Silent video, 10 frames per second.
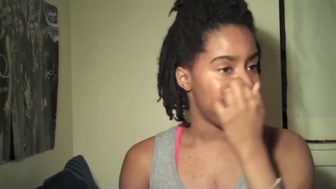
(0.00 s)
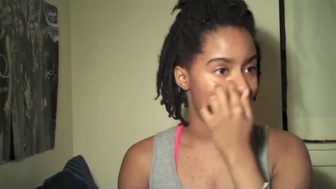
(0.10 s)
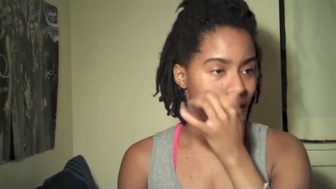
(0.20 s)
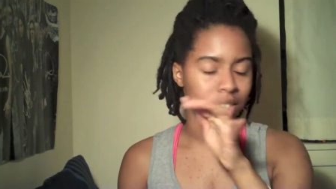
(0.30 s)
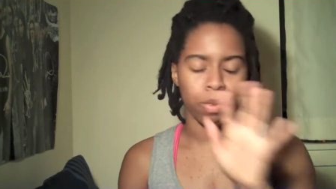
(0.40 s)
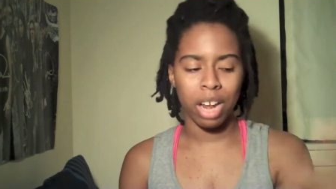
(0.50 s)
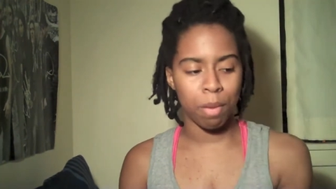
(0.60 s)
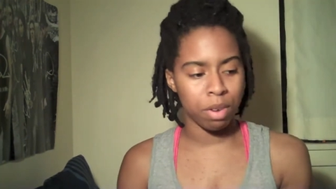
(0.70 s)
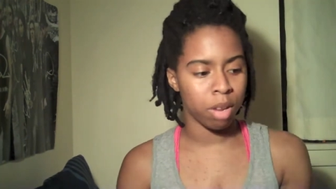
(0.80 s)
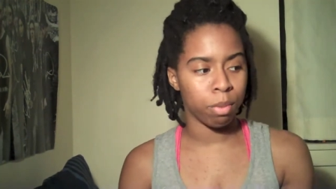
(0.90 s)
And that's not what
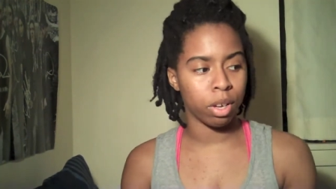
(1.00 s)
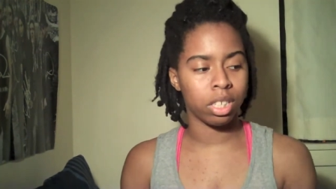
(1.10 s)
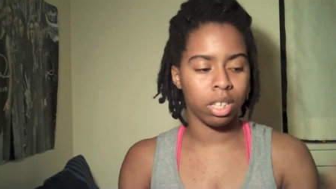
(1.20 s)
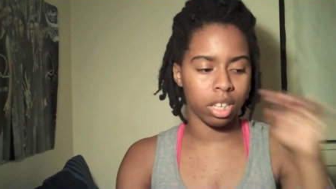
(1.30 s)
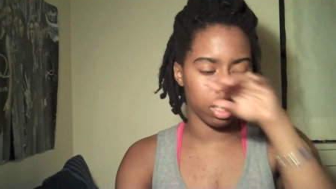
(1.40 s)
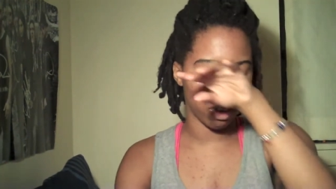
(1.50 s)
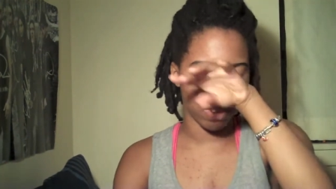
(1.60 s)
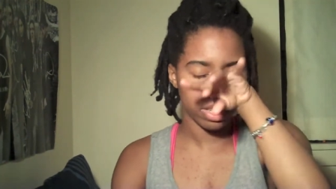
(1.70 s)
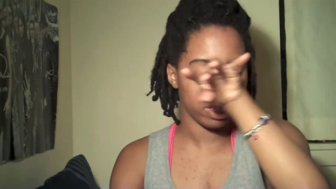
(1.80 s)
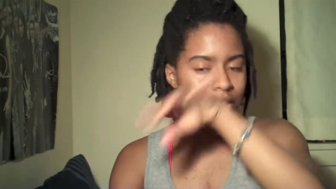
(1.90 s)
happened in the books, because
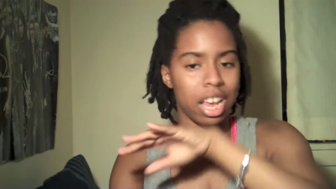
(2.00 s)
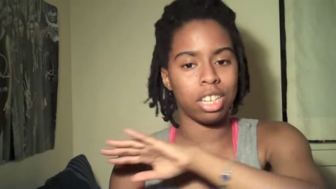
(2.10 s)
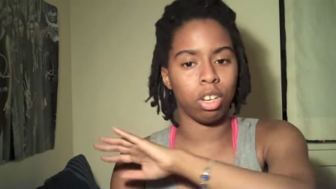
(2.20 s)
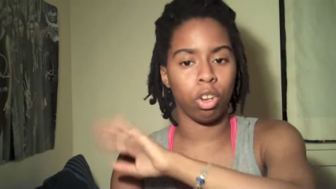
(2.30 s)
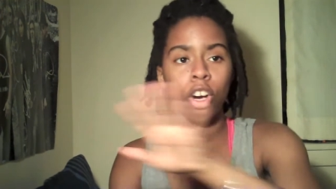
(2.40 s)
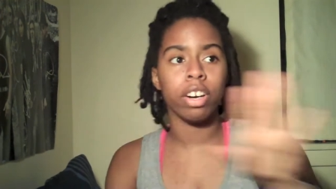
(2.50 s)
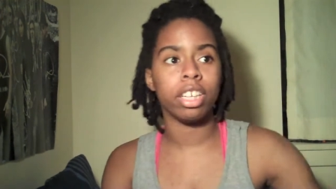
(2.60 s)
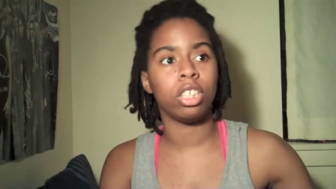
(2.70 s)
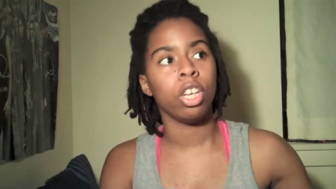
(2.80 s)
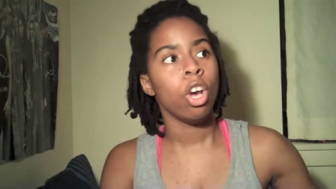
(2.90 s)
originally it's
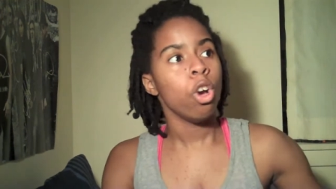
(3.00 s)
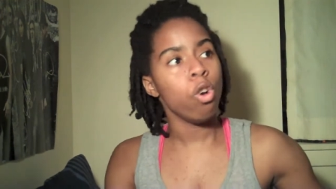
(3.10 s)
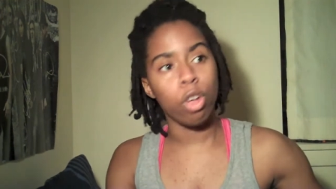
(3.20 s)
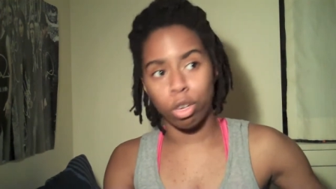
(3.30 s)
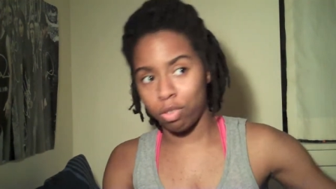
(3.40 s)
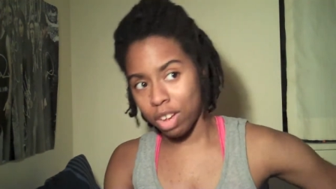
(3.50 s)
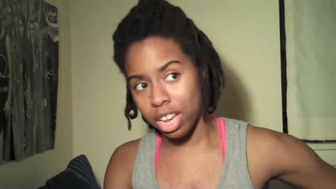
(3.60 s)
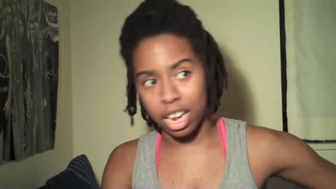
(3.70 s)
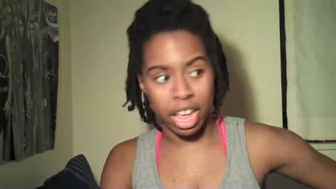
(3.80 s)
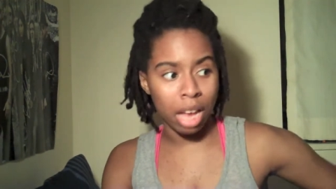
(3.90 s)
Loras who goes
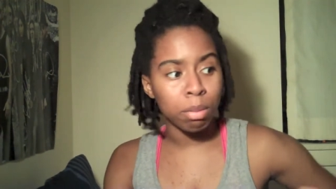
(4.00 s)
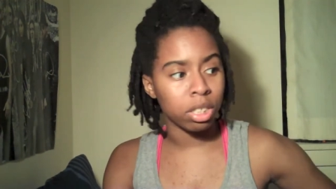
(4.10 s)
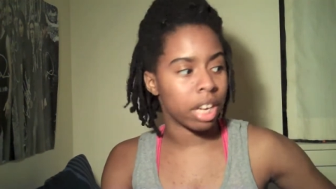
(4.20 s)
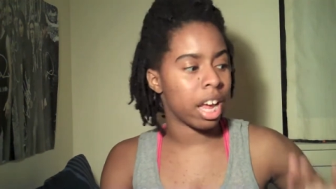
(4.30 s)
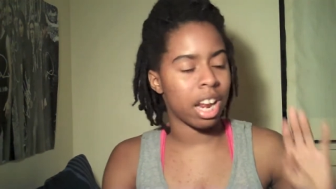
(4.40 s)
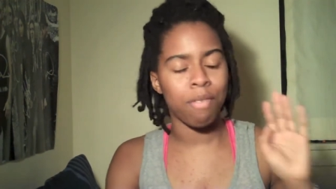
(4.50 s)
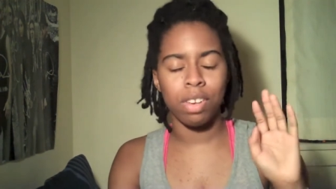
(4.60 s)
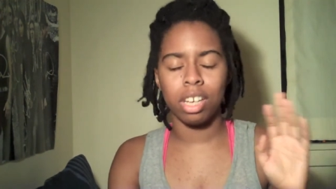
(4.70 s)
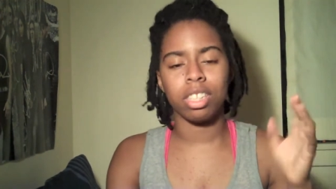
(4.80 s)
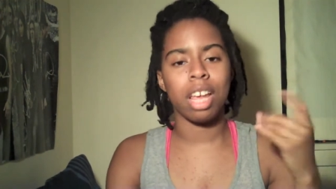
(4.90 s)
fucking ape shit, and I
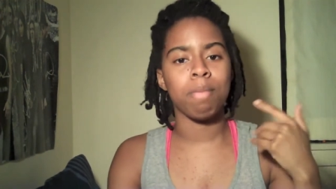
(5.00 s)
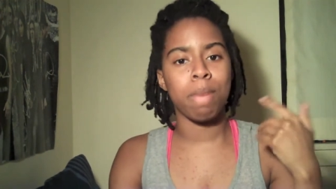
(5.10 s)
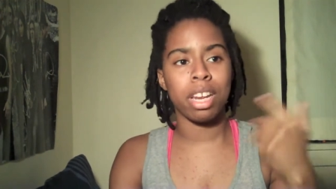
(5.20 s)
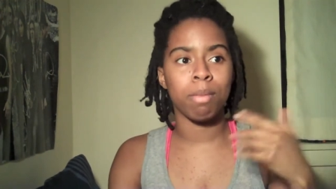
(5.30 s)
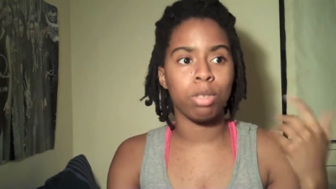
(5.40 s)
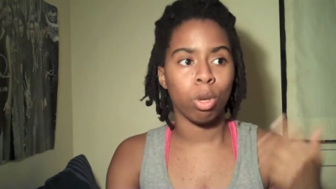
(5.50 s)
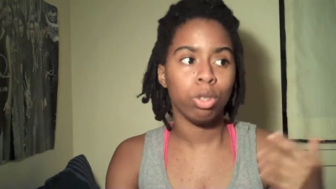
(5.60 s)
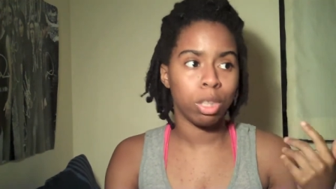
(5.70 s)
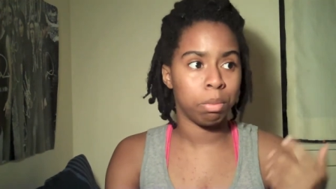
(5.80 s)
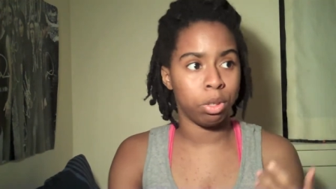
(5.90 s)
feel like they made him so
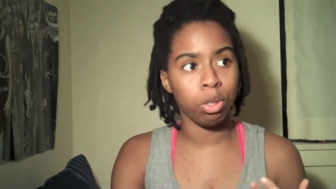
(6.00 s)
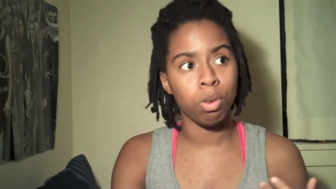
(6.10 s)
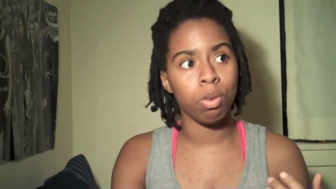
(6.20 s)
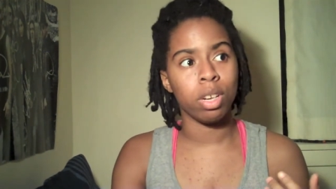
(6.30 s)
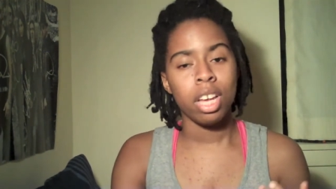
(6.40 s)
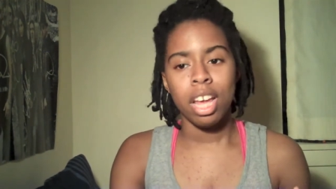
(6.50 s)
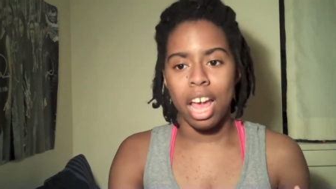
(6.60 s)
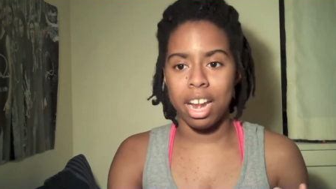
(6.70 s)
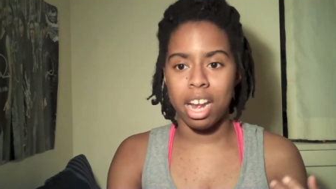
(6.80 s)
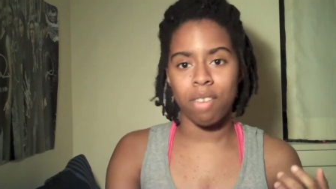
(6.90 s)
subdued,
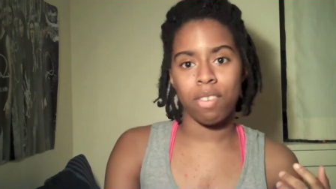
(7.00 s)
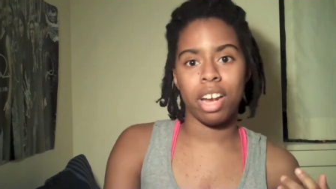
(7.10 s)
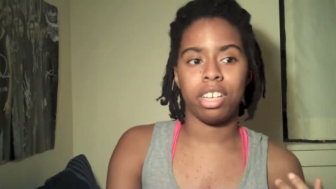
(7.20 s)
and he never